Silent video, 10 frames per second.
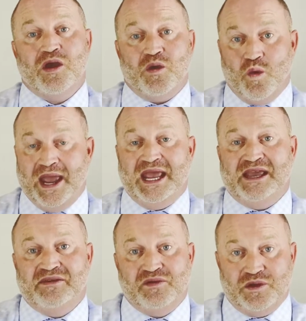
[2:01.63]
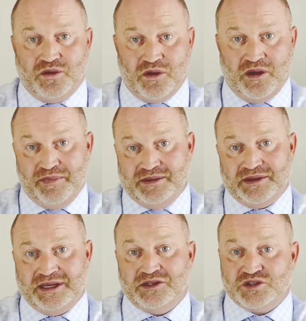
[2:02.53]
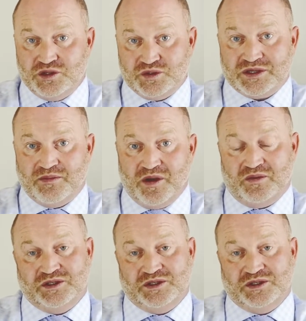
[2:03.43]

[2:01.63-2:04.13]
waive your ability to sue someone,